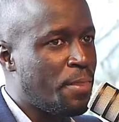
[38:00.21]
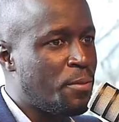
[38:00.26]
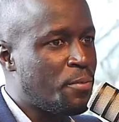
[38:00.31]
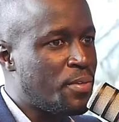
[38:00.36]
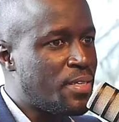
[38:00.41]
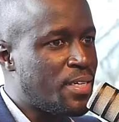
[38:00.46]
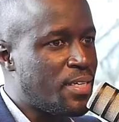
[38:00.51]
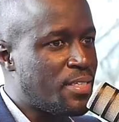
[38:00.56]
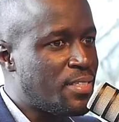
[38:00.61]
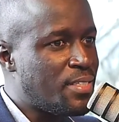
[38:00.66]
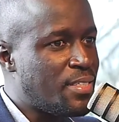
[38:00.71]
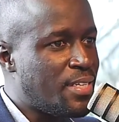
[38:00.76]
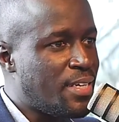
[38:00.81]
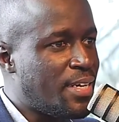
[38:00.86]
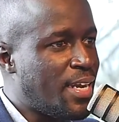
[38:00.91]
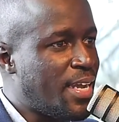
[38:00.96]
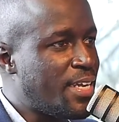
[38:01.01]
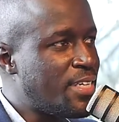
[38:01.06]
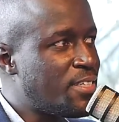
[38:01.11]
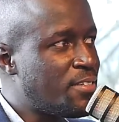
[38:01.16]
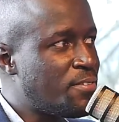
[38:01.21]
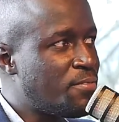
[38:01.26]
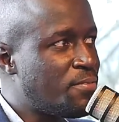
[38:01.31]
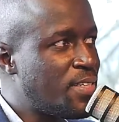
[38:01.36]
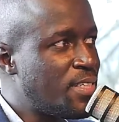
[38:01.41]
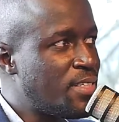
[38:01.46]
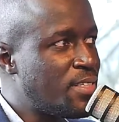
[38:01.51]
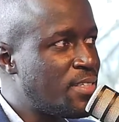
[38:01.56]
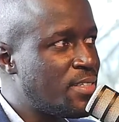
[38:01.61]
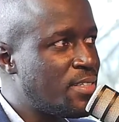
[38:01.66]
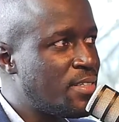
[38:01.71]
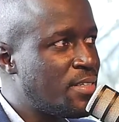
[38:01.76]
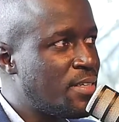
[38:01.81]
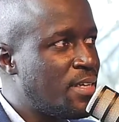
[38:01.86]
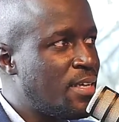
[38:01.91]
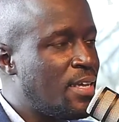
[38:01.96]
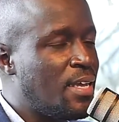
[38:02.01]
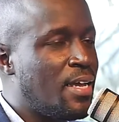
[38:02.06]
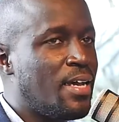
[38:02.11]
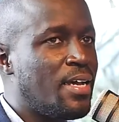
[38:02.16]
you get the right fit.
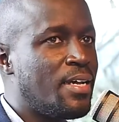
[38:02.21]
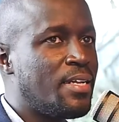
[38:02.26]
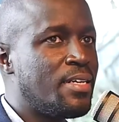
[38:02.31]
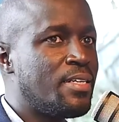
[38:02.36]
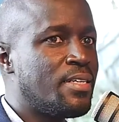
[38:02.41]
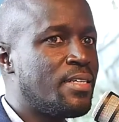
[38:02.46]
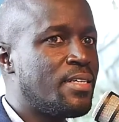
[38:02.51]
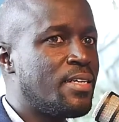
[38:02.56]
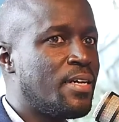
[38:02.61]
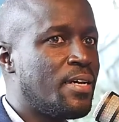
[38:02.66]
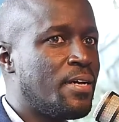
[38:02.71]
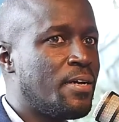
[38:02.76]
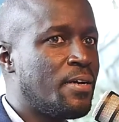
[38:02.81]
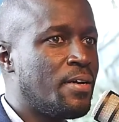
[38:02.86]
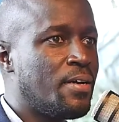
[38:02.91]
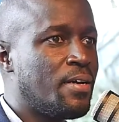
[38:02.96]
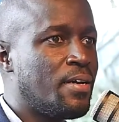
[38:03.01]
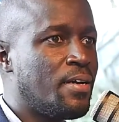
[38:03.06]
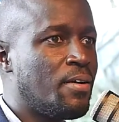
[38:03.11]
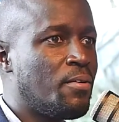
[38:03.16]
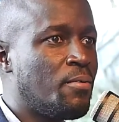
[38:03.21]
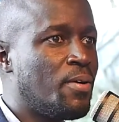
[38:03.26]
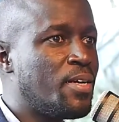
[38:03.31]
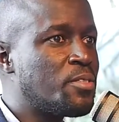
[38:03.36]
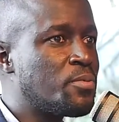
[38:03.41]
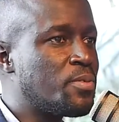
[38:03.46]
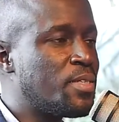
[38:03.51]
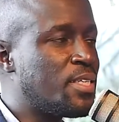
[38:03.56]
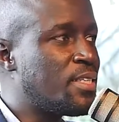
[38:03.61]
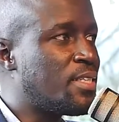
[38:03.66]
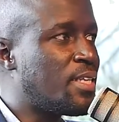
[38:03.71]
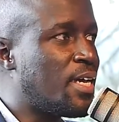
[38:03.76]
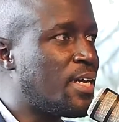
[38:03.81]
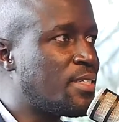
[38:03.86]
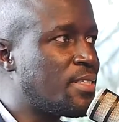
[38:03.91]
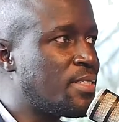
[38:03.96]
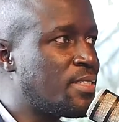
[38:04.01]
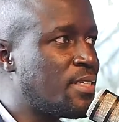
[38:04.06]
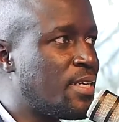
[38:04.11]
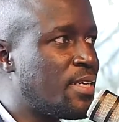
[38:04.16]
And once we did
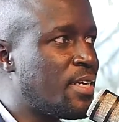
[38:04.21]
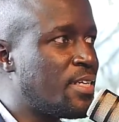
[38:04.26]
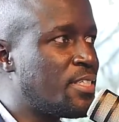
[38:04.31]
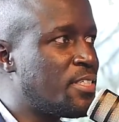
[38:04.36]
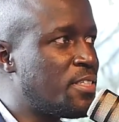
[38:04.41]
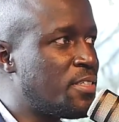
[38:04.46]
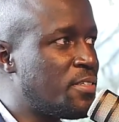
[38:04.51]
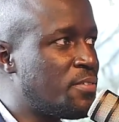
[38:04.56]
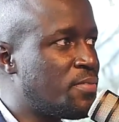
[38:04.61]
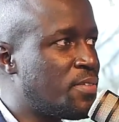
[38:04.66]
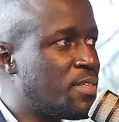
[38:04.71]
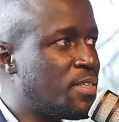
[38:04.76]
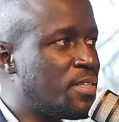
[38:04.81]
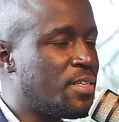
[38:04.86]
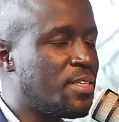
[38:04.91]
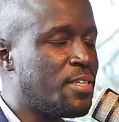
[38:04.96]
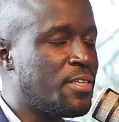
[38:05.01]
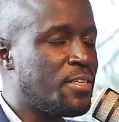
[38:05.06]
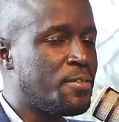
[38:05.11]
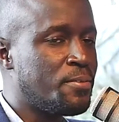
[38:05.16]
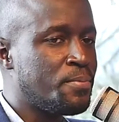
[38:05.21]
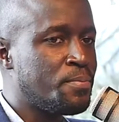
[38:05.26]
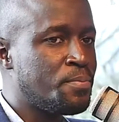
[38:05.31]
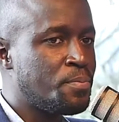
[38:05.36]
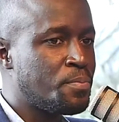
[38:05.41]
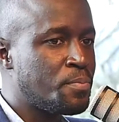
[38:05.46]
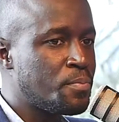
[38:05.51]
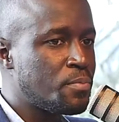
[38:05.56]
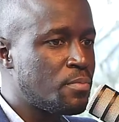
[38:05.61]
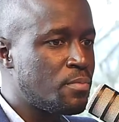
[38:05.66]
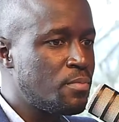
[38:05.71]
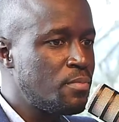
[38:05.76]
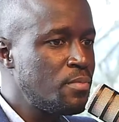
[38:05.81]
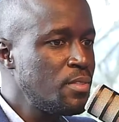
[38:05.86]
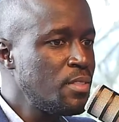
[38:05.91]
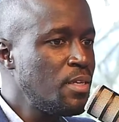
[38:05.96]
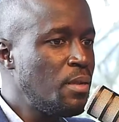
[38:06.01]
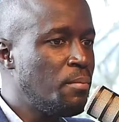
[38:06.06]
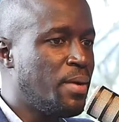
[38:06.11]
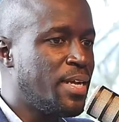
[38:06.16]
that and achieved the
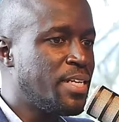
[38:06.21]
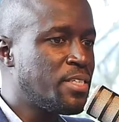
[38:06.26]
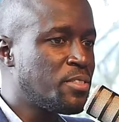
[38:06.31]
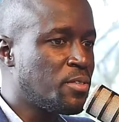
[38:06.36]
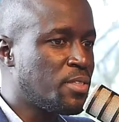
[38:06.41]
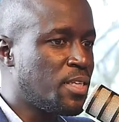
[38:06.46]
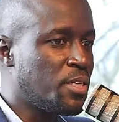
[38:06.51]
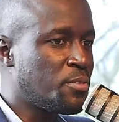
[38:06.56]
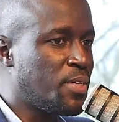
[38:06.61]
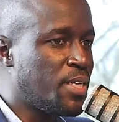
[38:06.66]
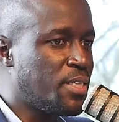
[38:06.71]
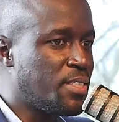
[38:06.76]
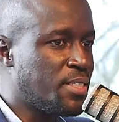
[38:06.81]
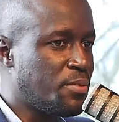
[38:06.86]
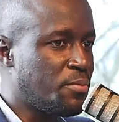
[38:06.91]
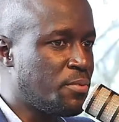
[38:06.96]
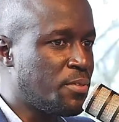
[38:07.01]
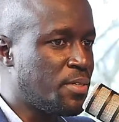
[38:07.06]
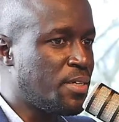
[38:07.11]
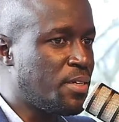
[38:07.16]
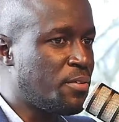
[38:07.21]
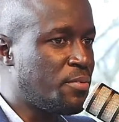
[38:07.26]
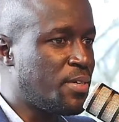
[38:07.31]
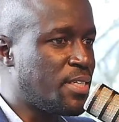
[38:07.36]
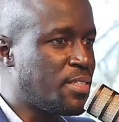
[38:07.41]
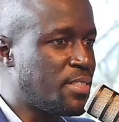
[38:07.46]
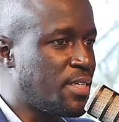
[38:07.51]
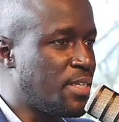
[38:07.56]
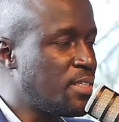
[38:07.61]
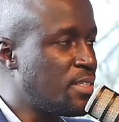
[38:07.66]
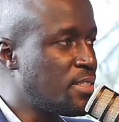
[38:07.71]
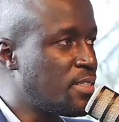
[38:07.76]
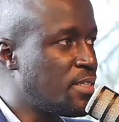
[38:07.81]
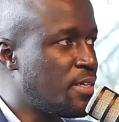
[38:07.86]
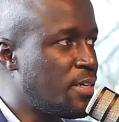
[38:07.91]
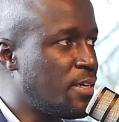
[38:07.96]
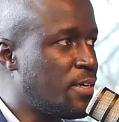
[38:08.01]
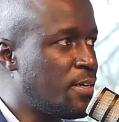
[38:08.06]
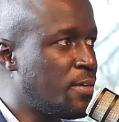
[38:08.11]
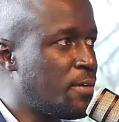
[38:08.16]
milestone that we had set,